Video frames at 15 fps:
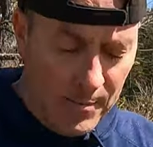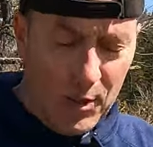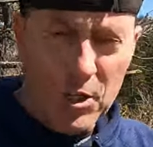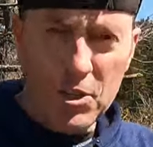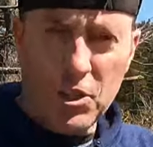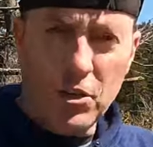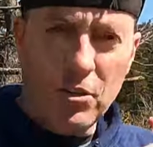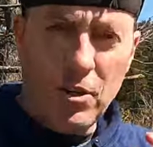I'm
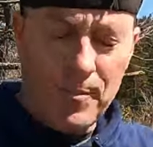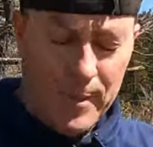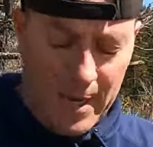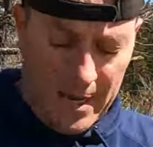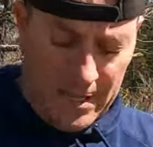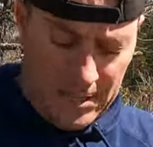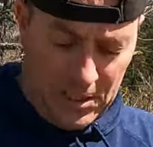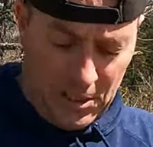going to turn
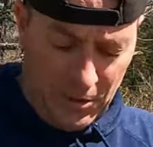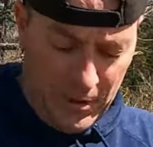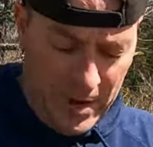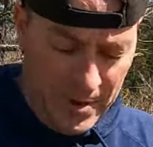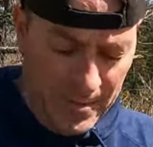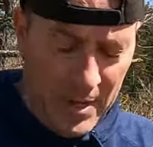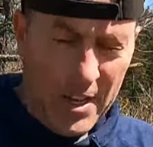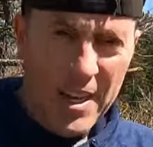on my
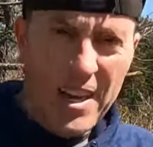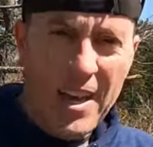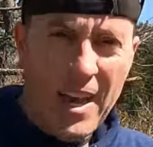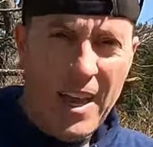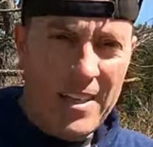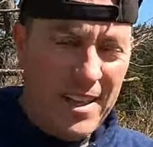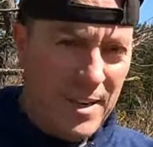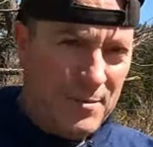histogram,
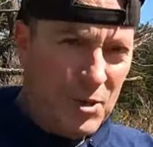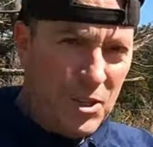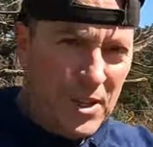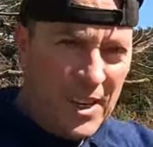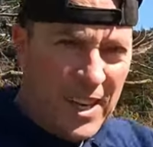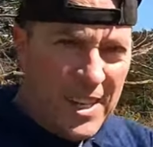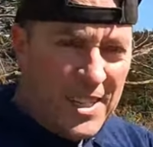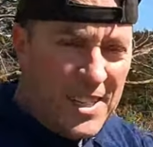and then I'm
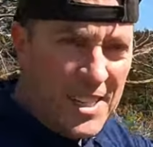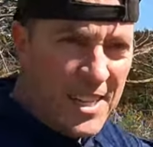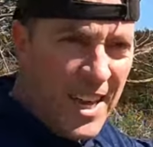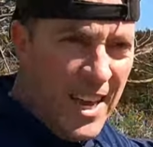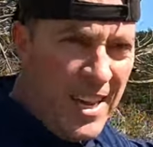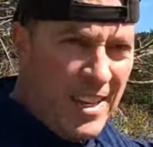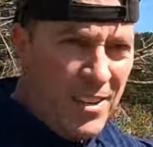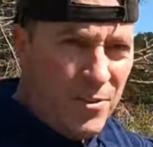just going to kind of
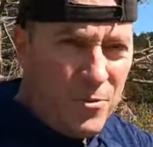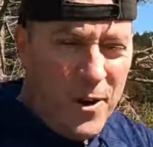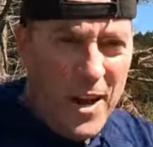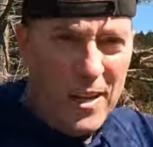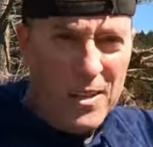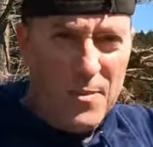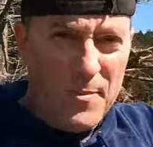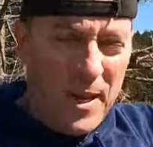scan
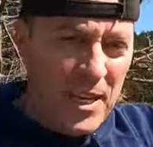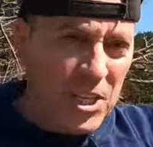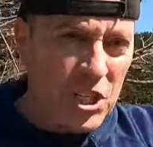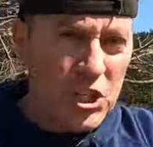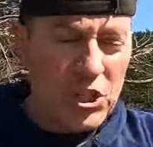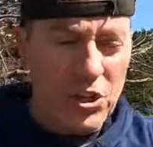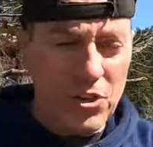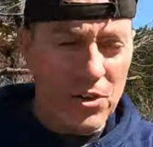around to
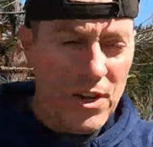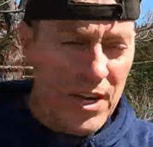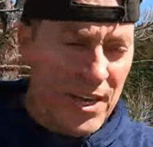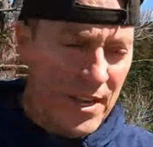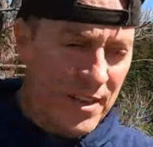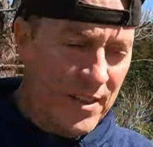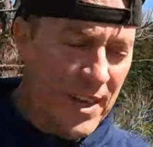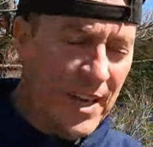make sure
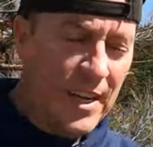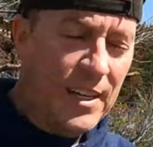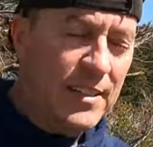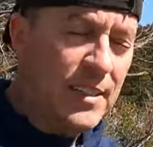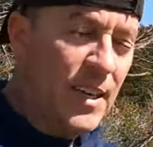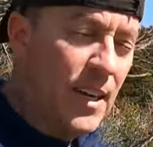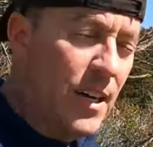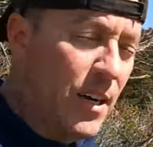
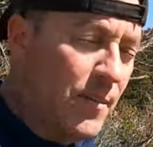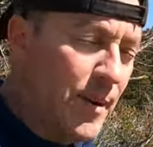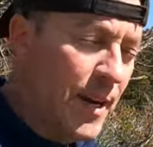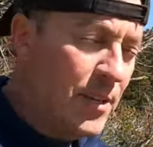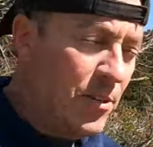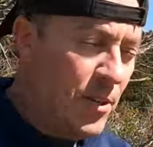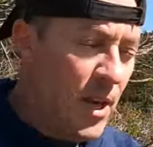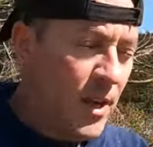that
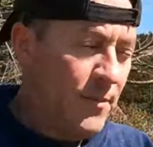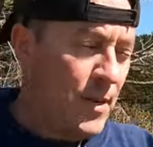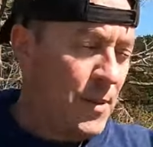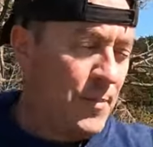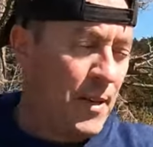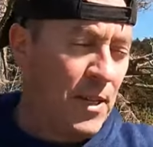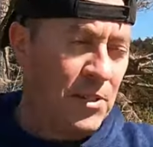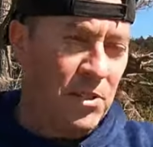I don't have
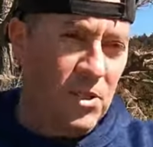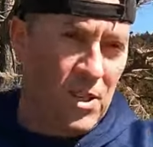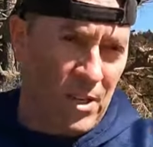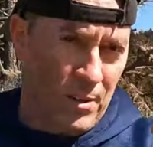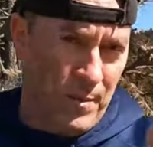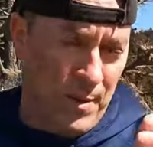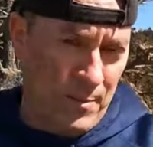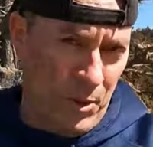any pixels
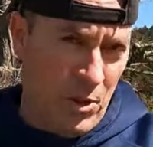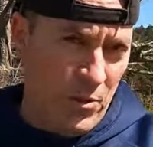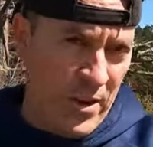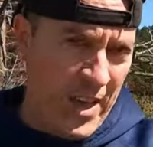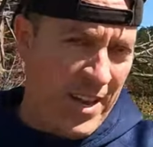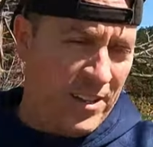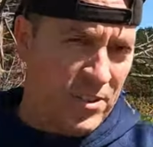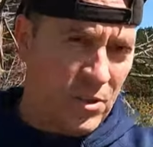that are going to be
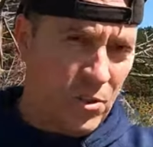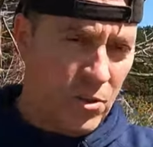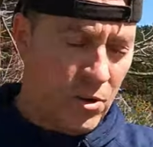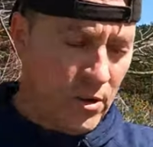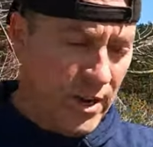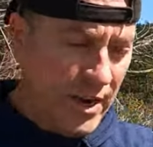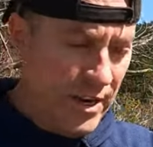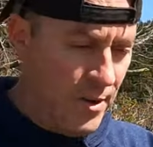blown out
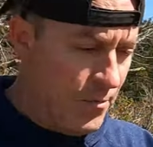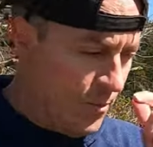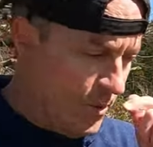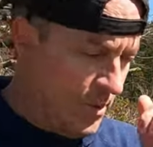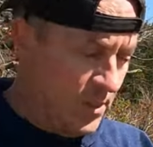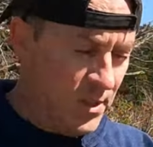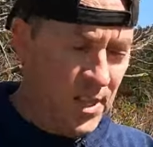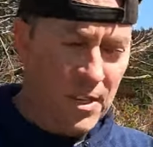or any
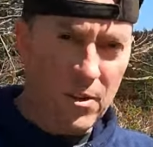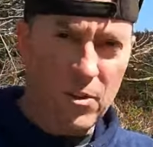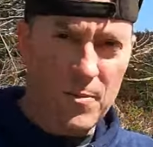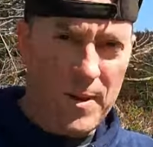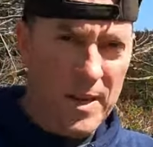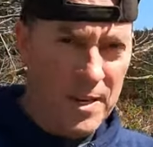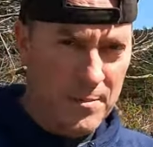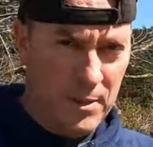ones that are
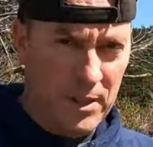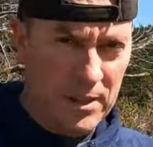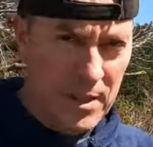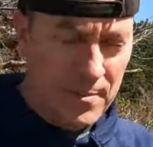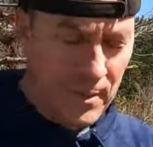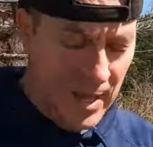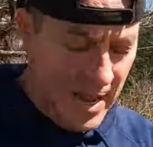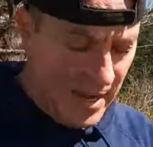going to be completely